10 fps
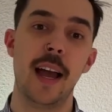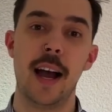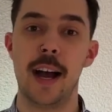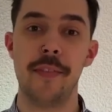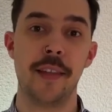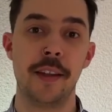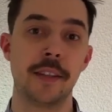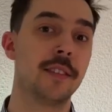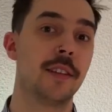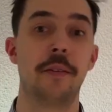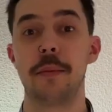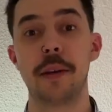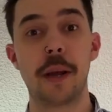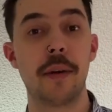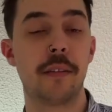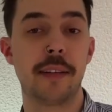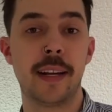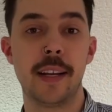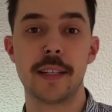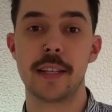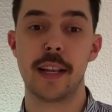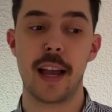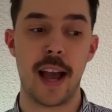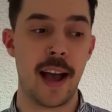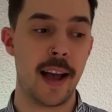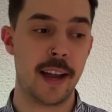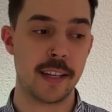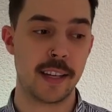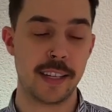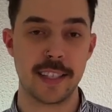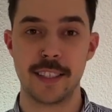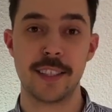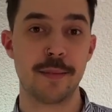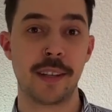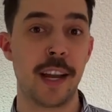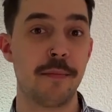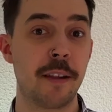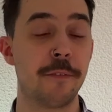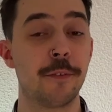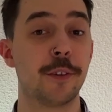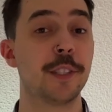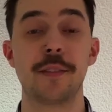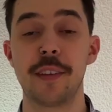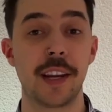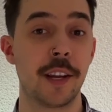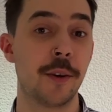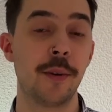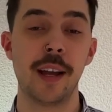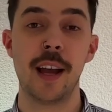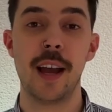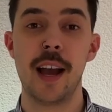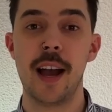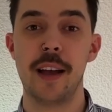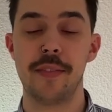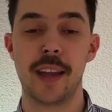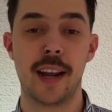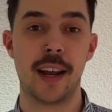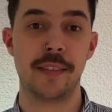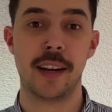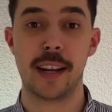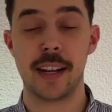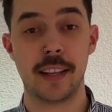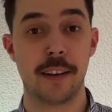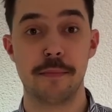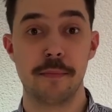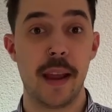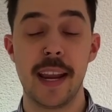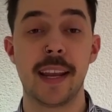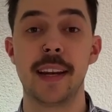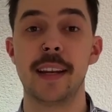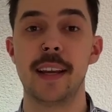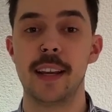and then it's slowly becoming a reality. And I guess this is kind of my first video that I'm making.